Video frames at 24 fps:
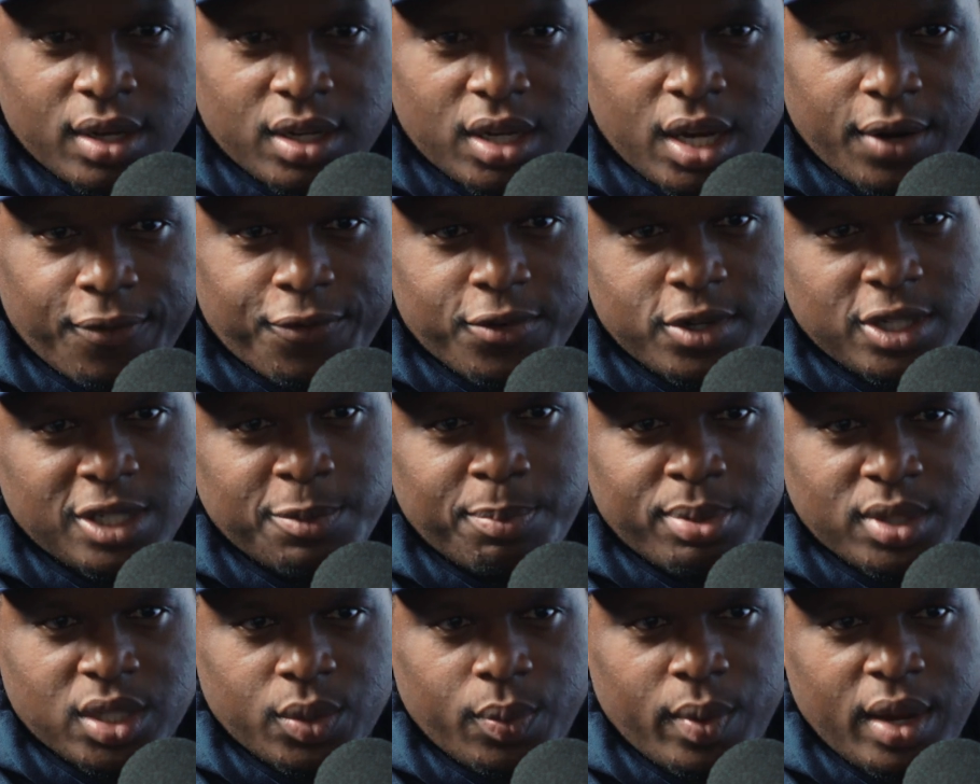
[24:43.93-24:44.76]
The
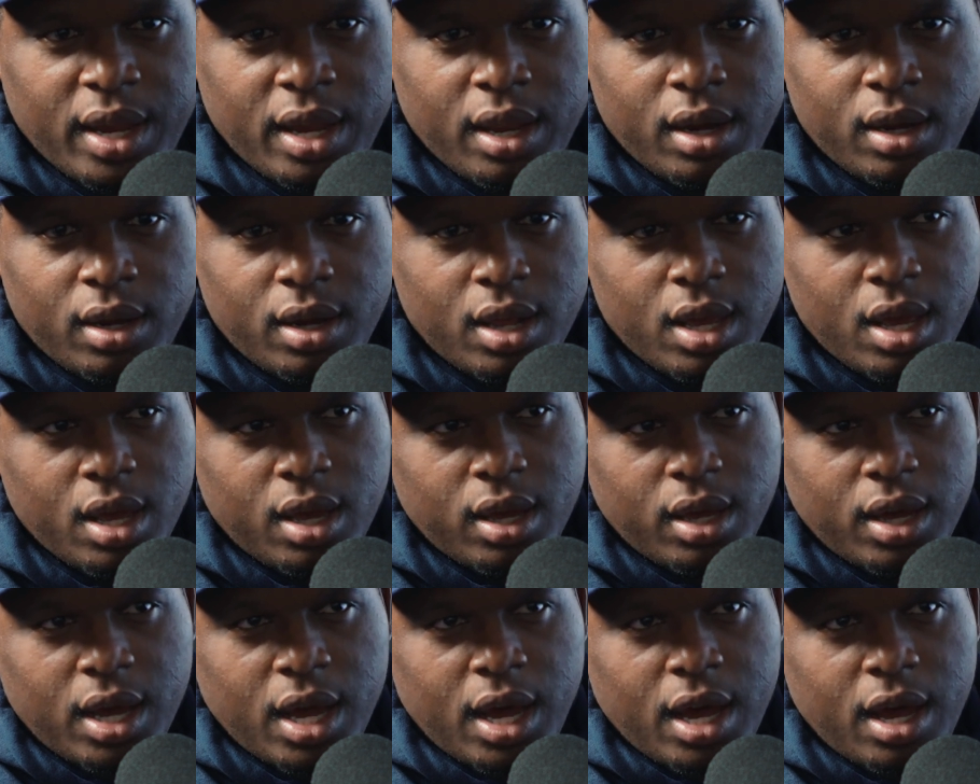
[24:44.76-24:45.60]
difference between
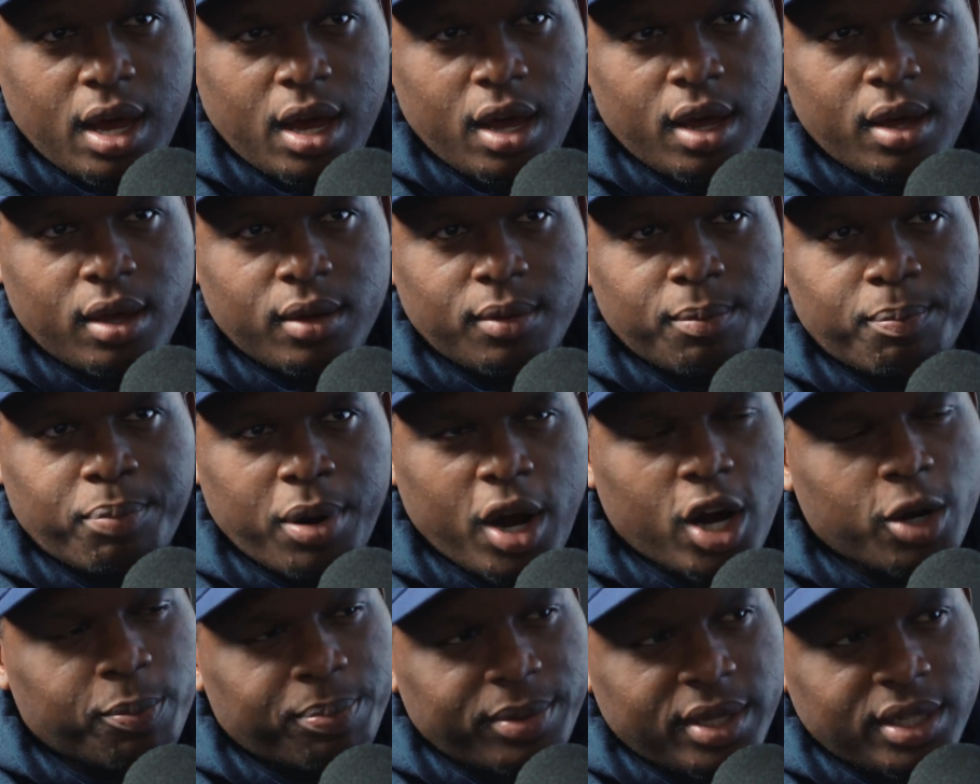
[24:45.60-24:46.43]

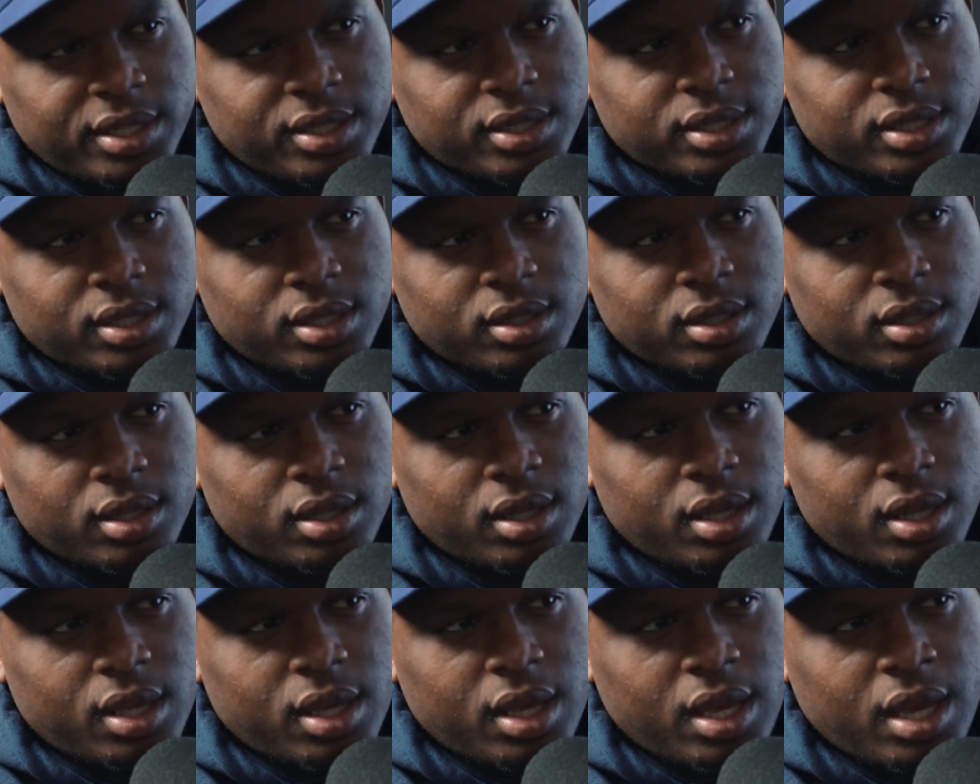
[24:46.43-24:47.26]
purpose
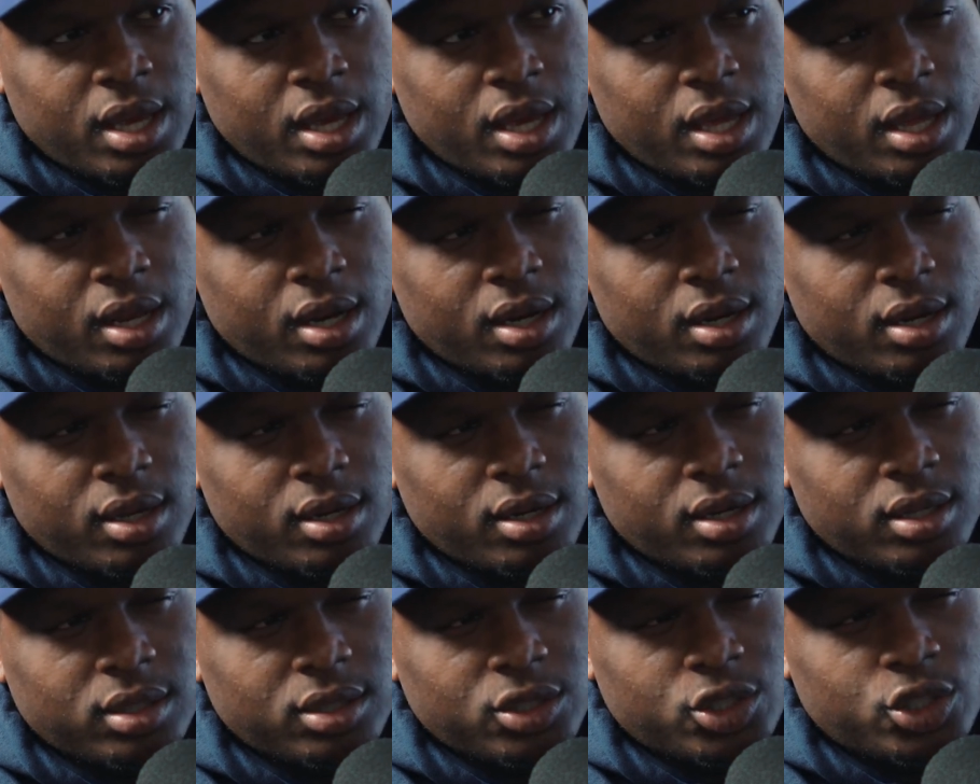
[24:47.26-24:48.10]
and
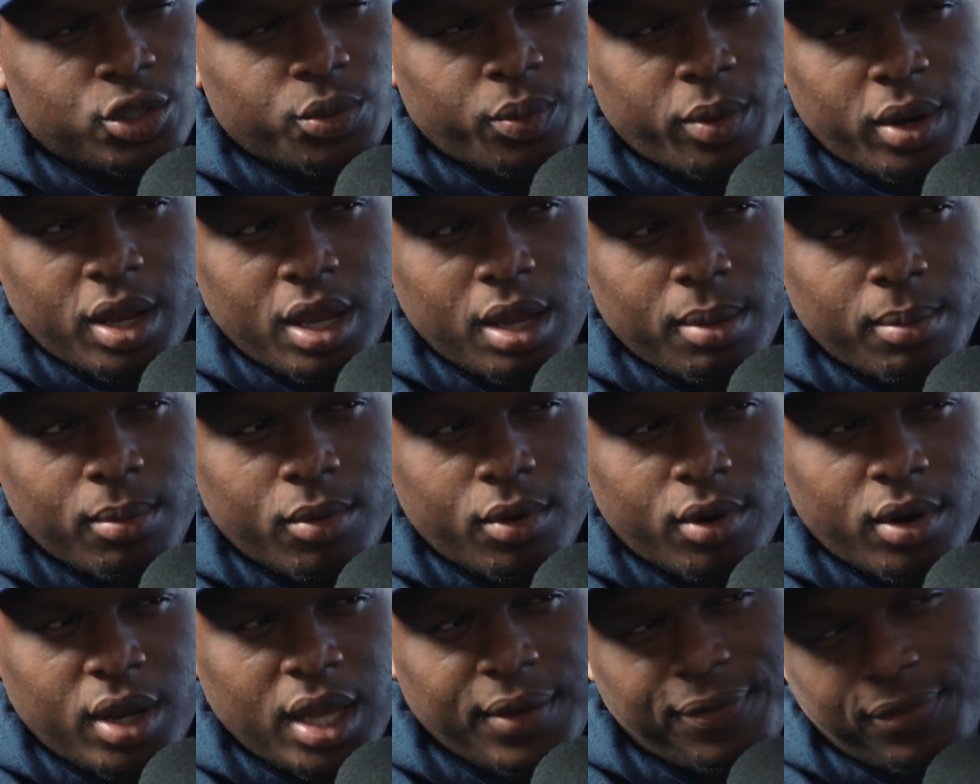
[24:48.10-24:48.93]
a dream,
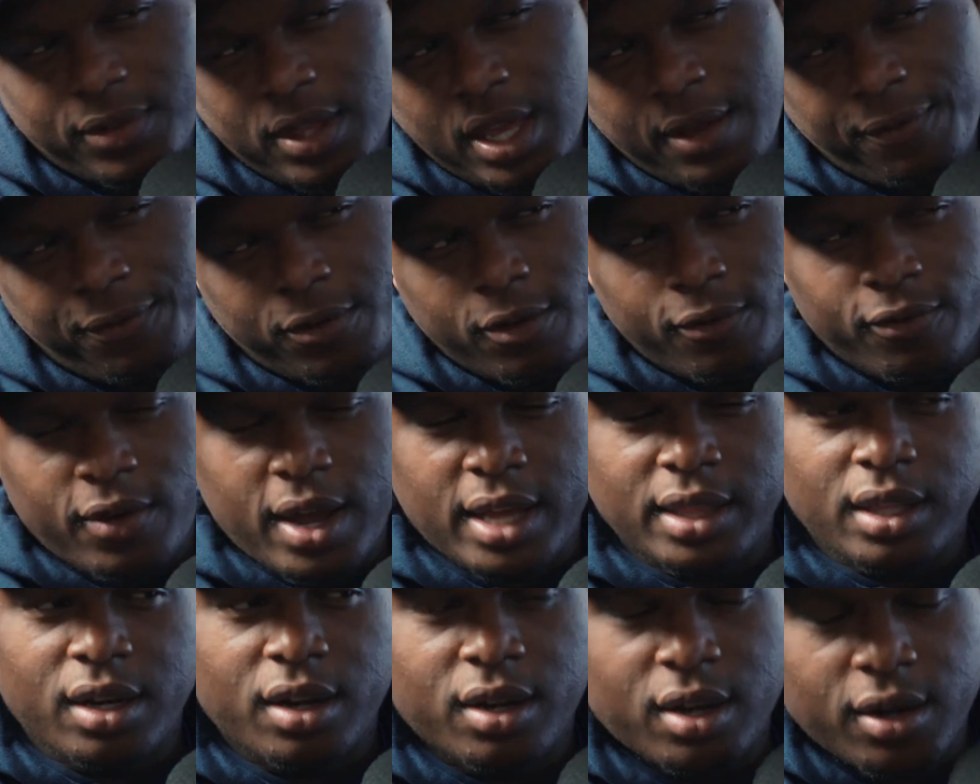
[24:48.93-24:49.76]
if you
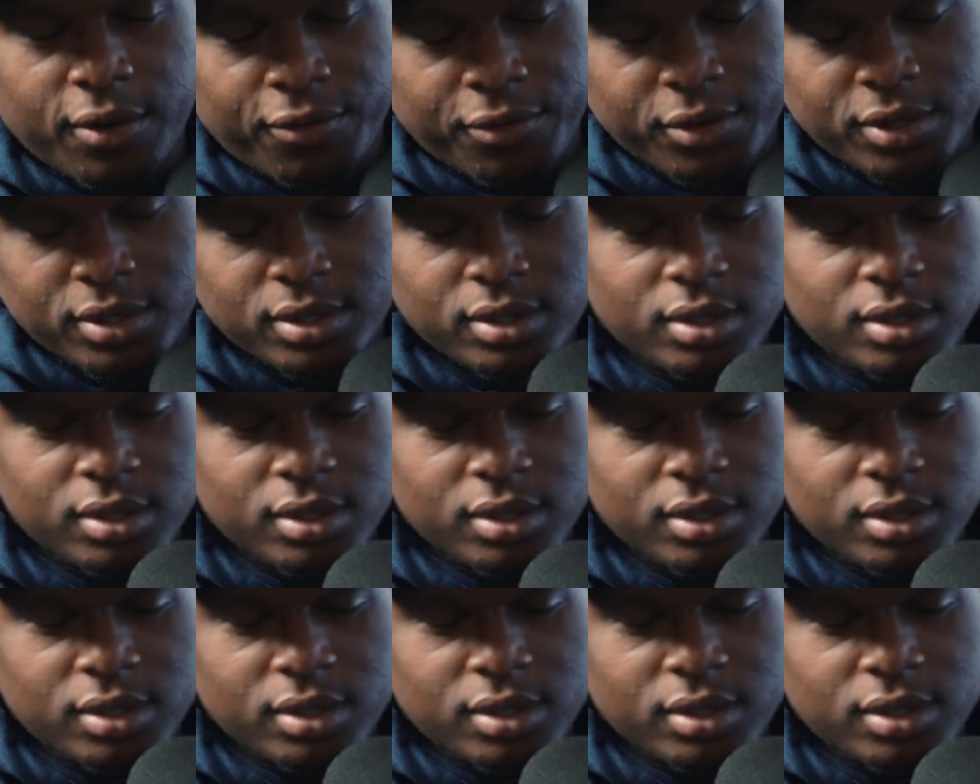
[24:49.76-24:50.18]
find it a difference.